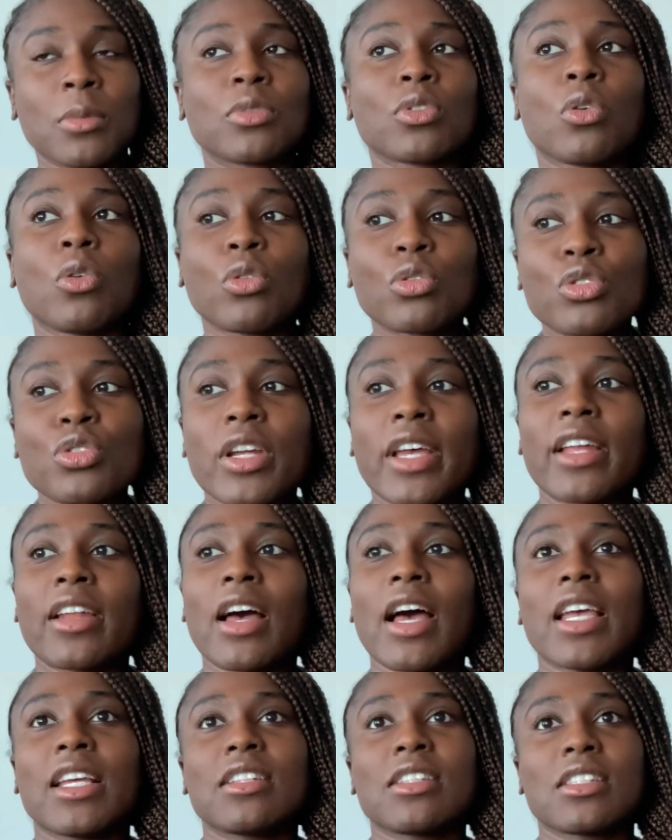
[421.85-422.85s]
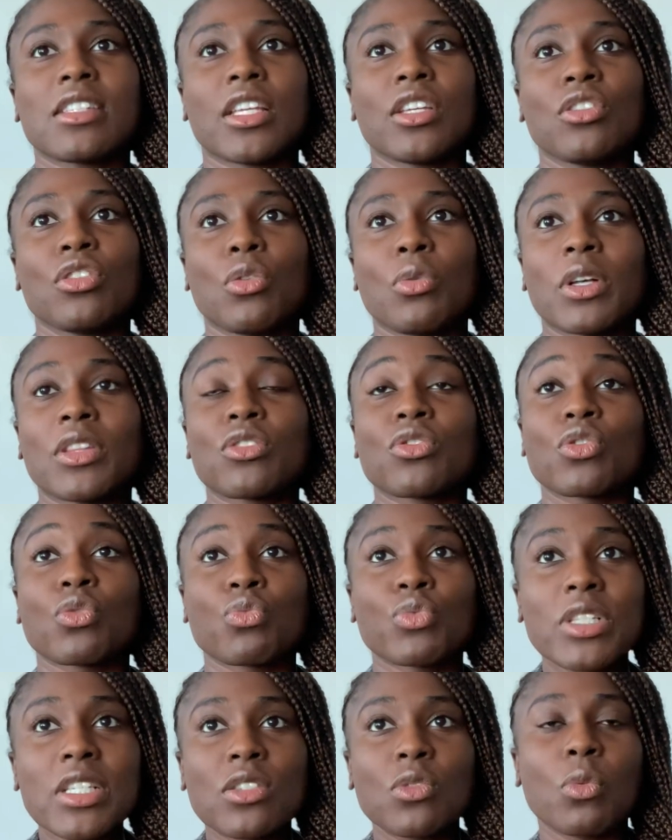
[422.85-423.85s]
to hold your head high and say, you know what, there's a
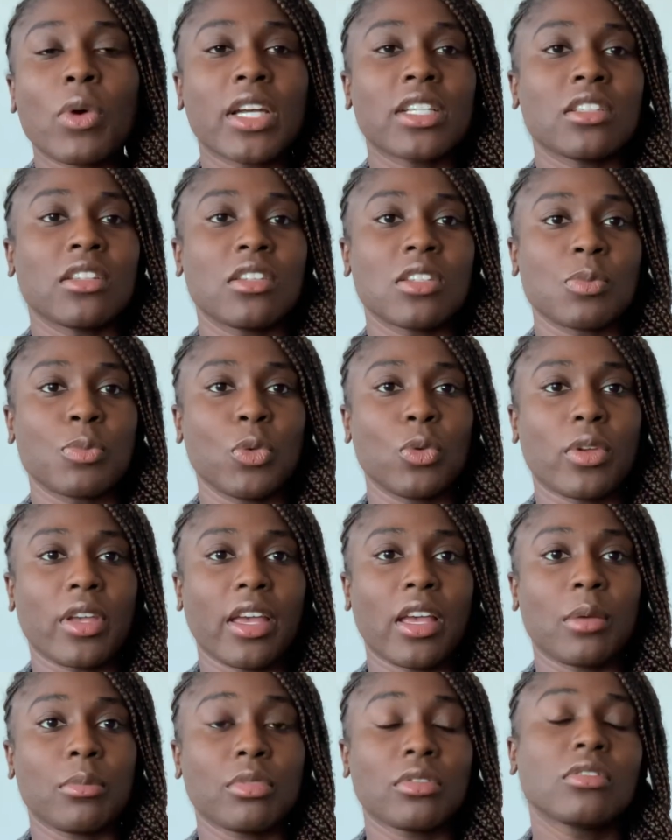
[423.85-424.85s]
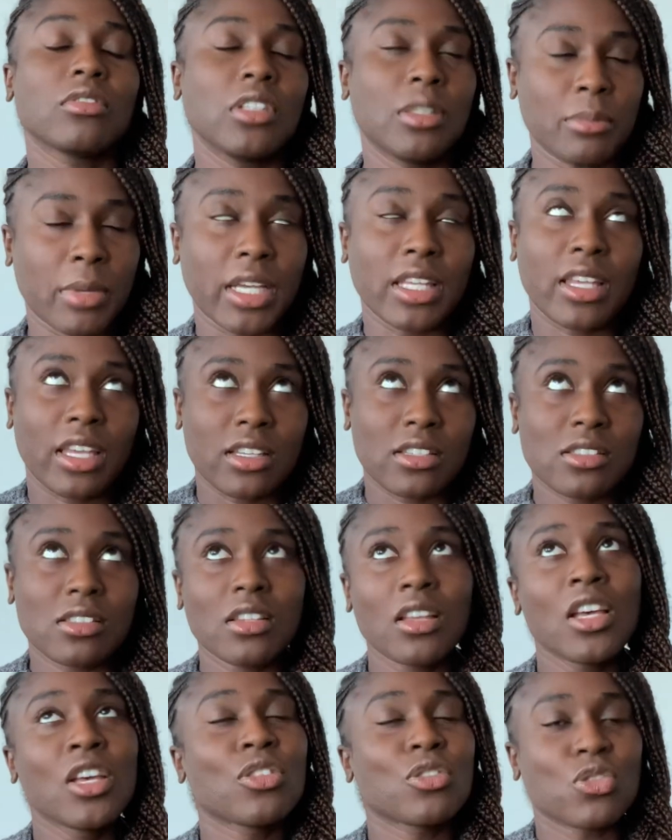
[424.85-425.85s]
reason why I did this boot camp. In my case,
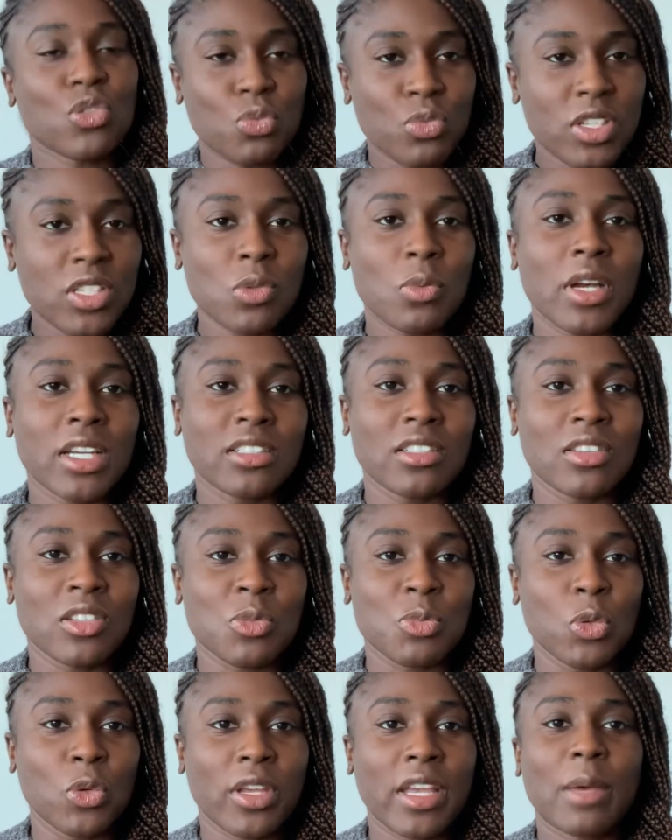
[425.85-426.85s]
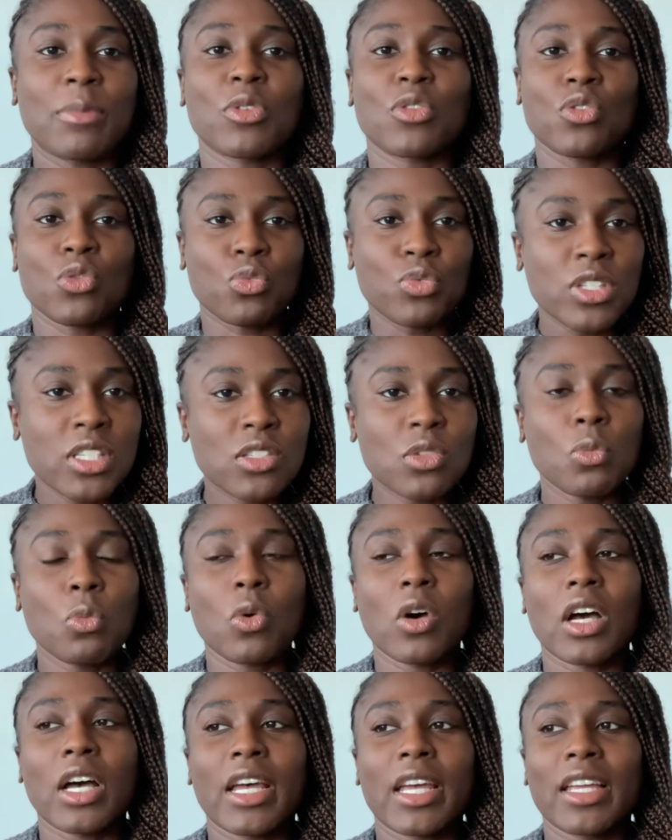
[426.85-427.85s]
there's a reason why I did this boot camp. There's a reason
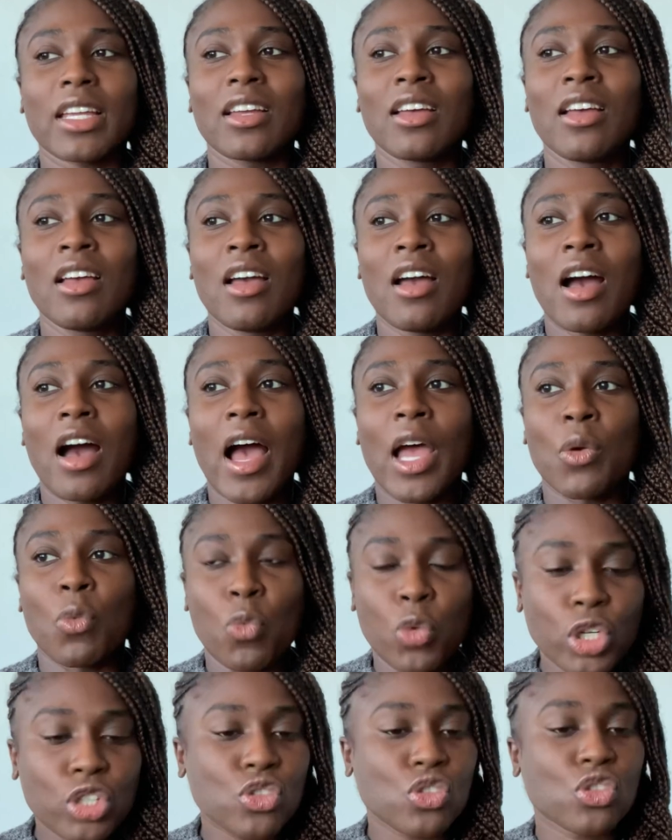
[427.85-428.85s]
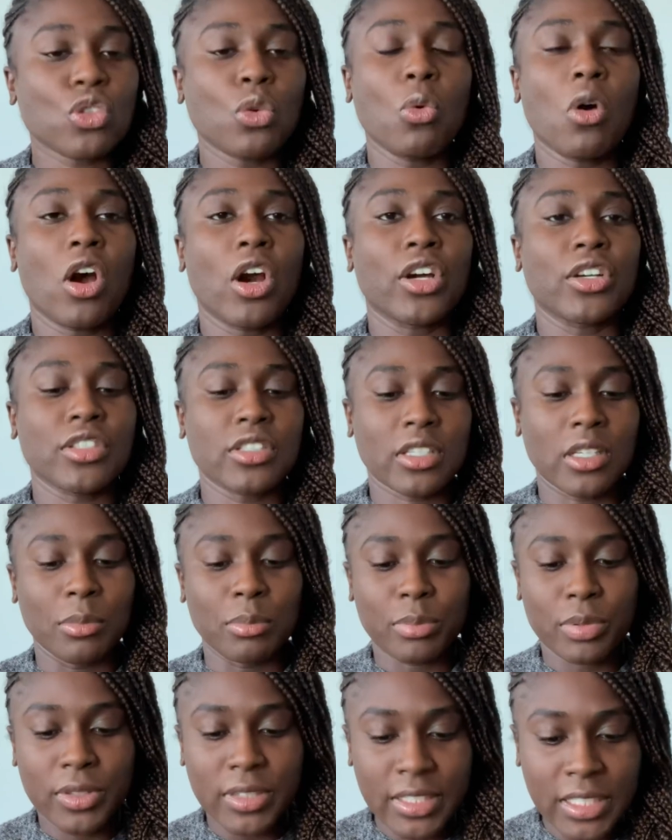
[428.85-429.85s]
why I worked so hard to
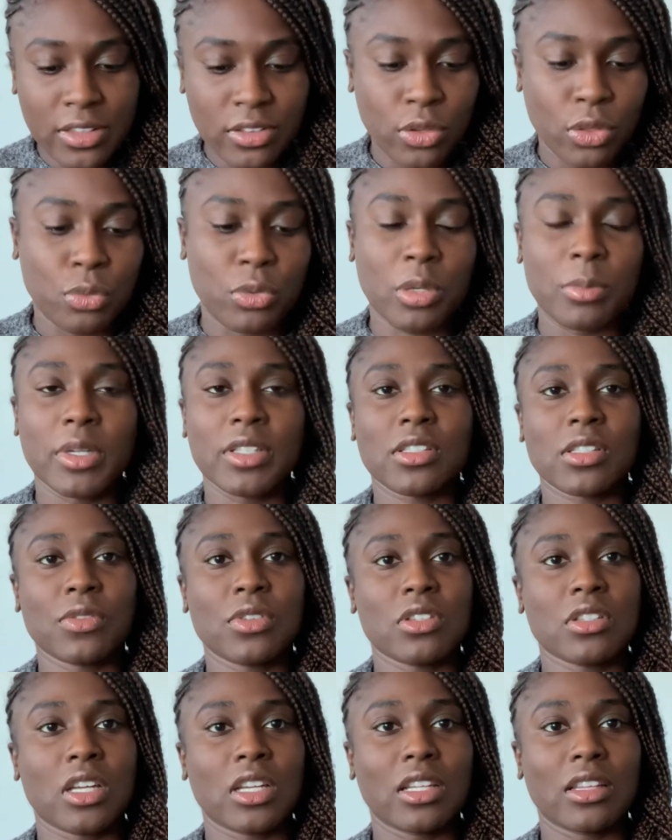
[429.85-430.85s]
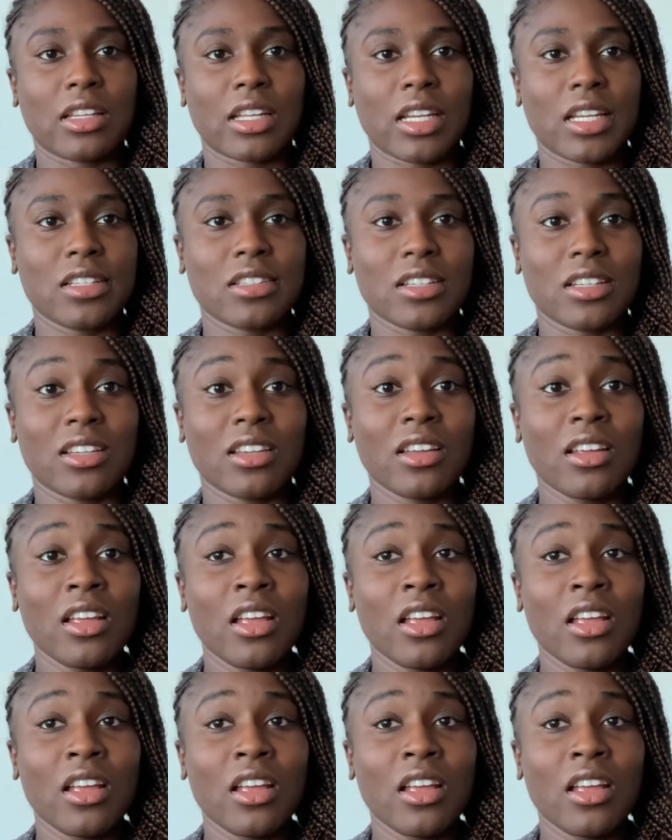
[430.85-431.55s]
complete the 3 months of study that I did.